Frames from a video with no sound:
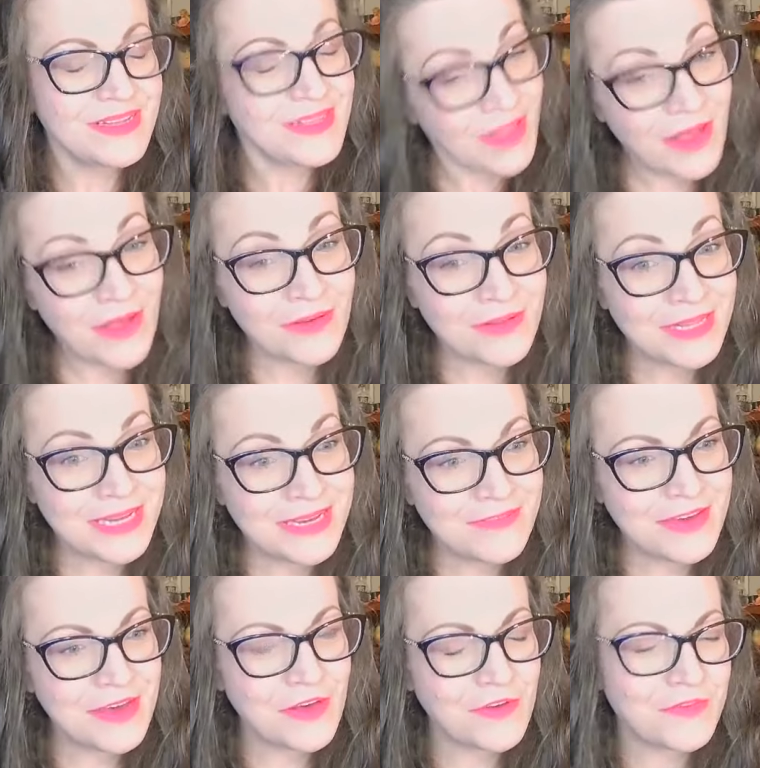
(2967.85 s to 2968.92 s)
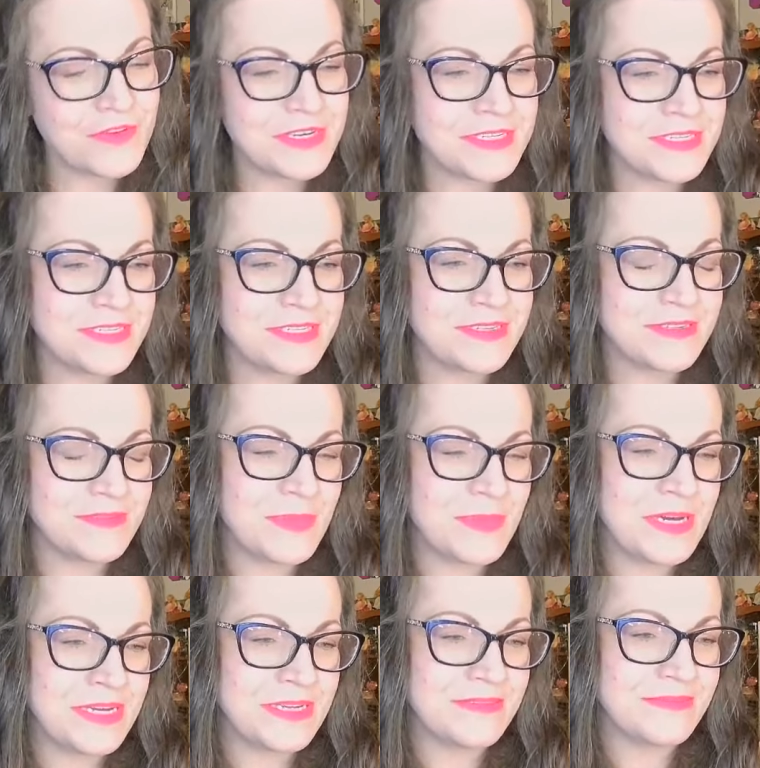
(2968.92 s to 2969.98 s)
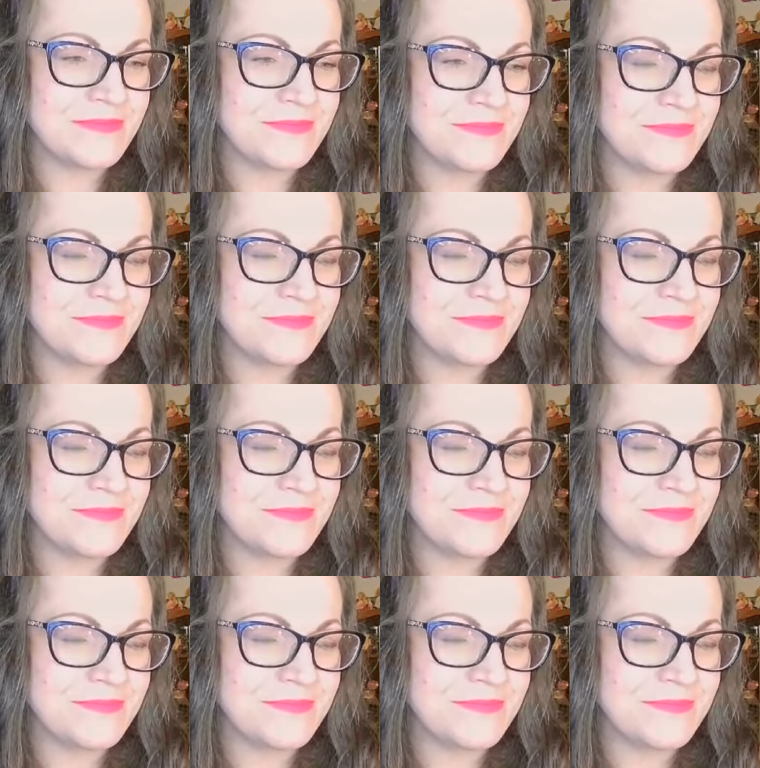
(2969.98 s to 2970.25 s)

long live Elvis, but